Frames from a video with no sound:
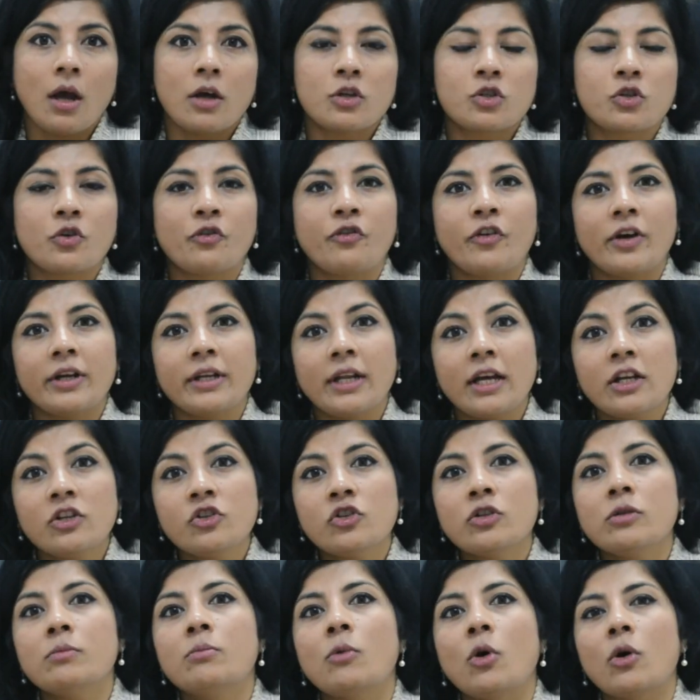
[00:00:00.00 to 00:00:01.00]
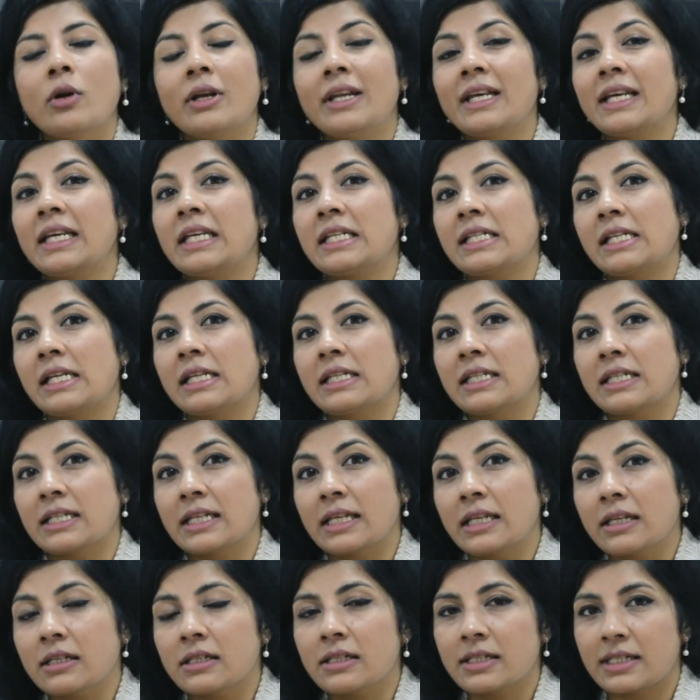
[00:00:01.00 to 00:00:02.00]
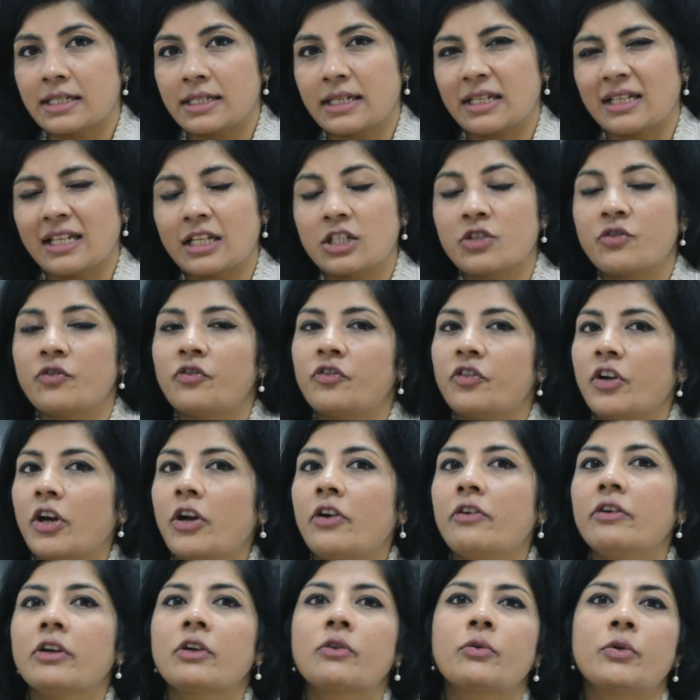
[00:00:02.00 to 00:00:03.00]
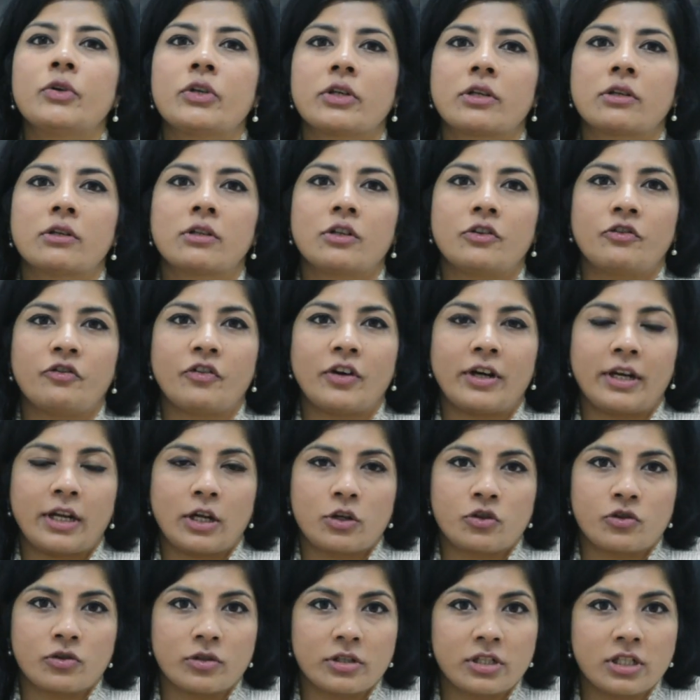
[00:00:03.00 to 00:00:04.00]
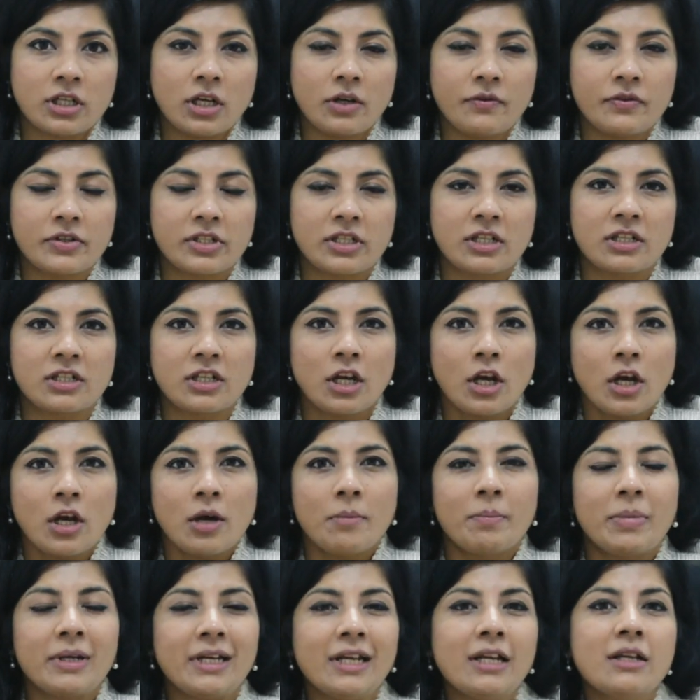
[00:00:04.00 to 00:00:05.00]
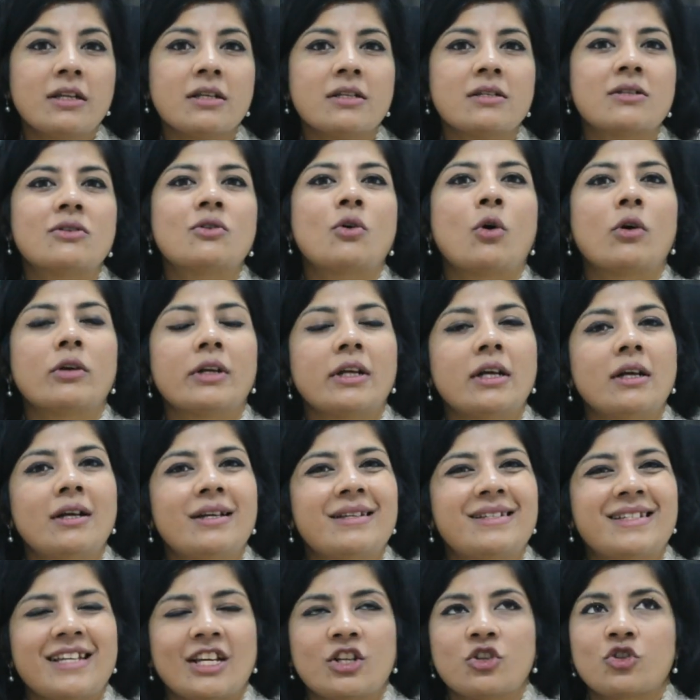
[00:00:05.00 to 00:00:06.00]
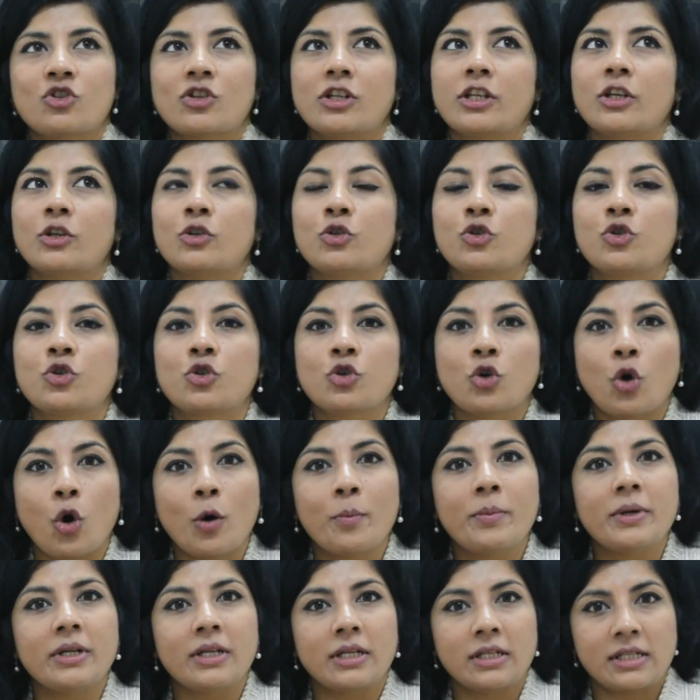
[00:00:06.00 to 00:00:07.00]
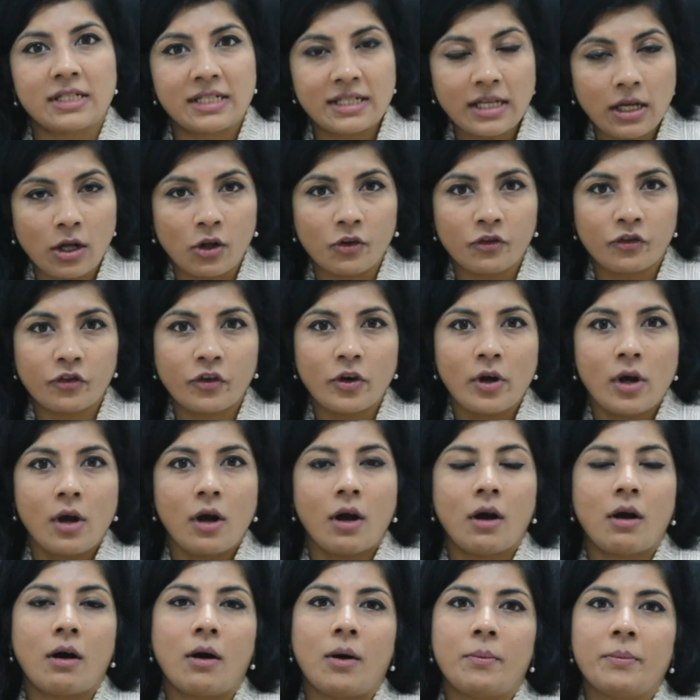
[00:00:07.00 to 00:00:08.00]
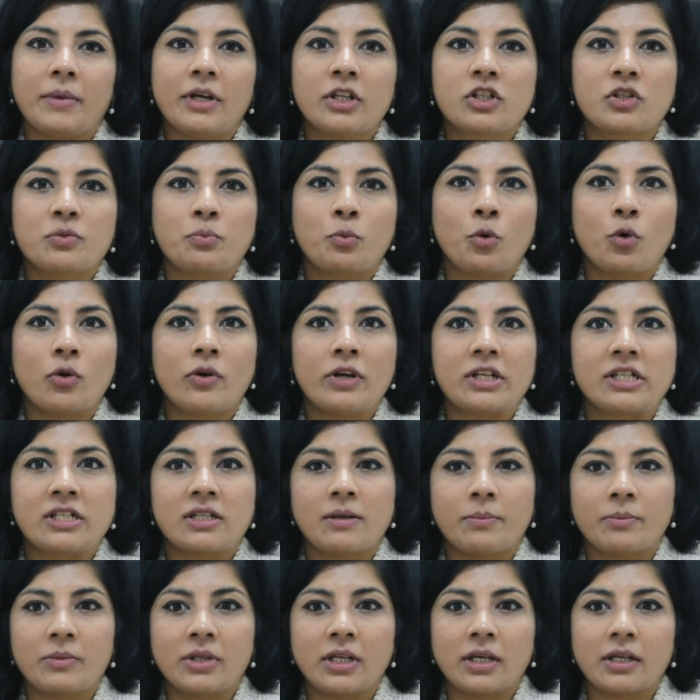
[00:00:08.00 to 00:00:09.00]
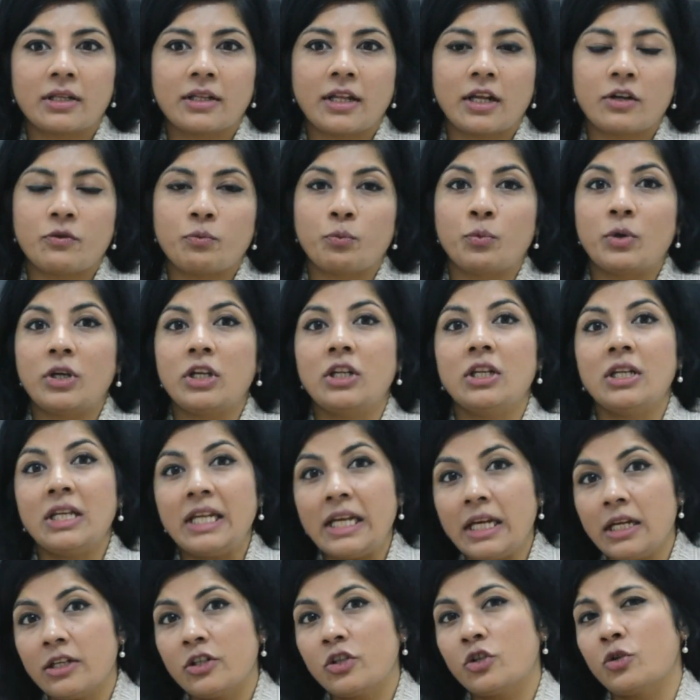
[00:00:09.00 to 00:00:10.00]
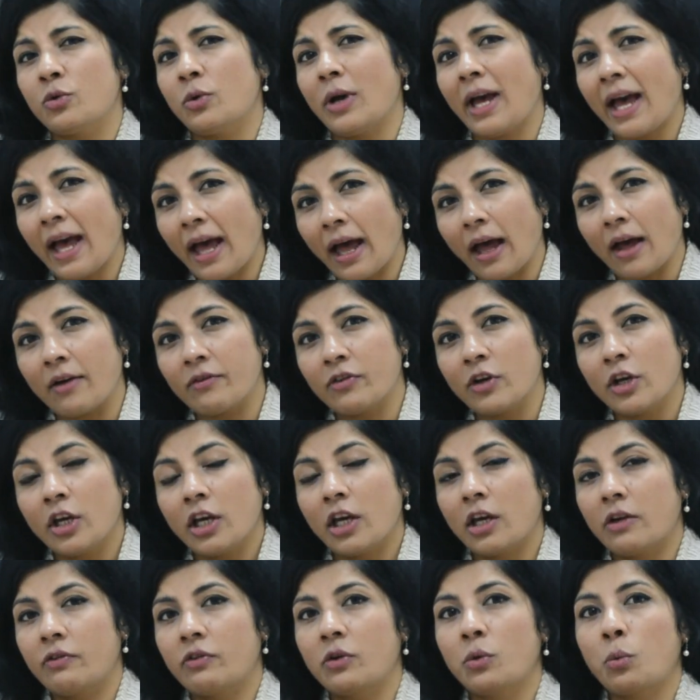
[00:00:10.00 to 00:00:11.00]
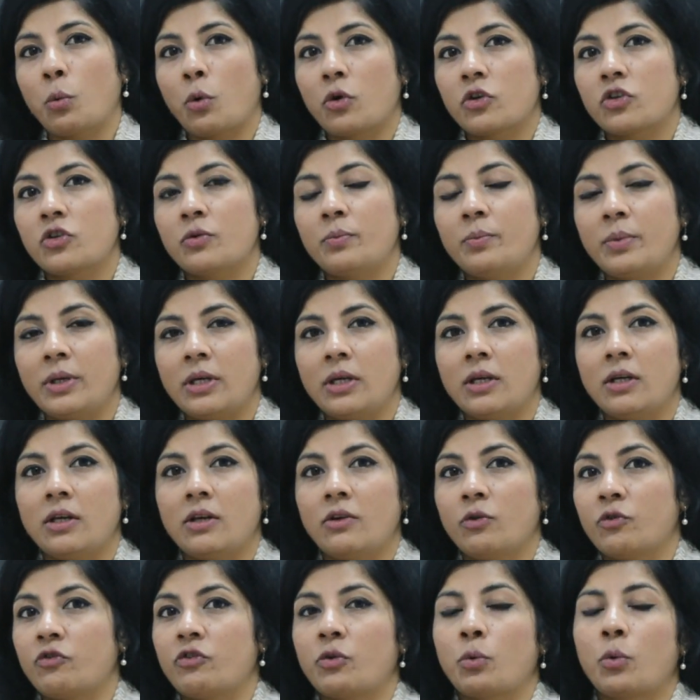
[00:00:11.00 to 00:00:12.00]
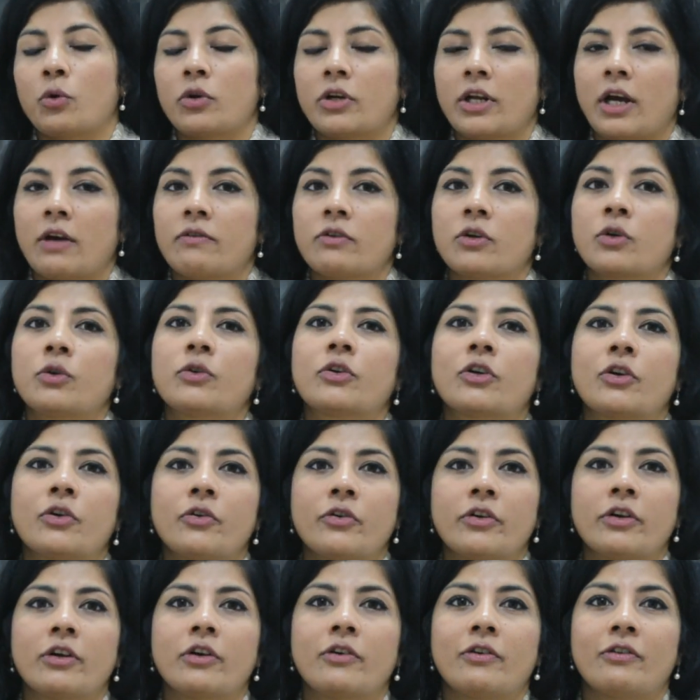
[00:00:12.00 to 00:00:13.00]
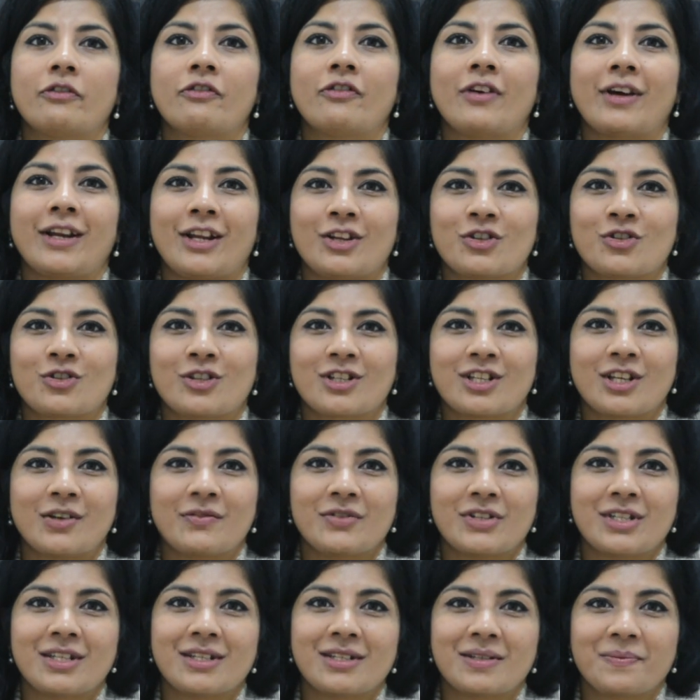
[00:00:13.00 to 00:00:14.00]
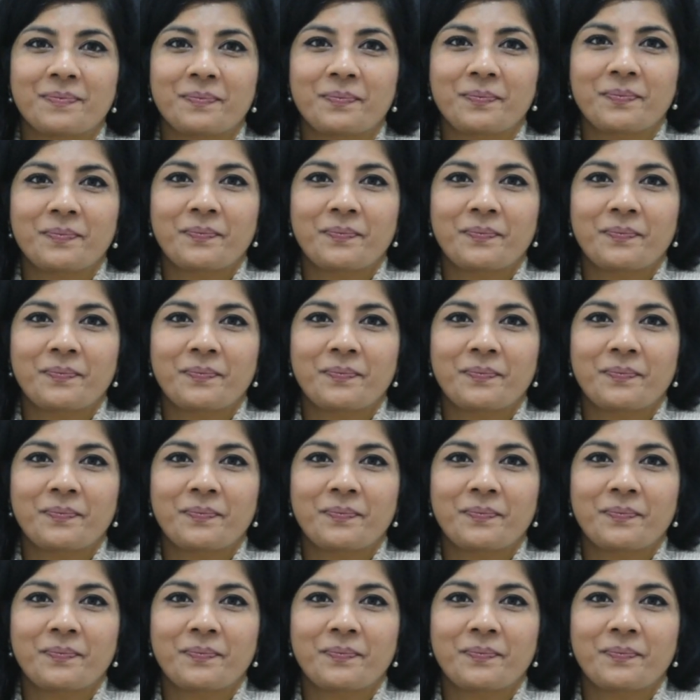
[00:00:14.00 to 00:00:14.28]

So financial modeling is a skill set that's very critical in financial services, but it is not essentially a job in itself. Um, it's more as something that we need to have if you want to be, if you want to have a good career in financial services.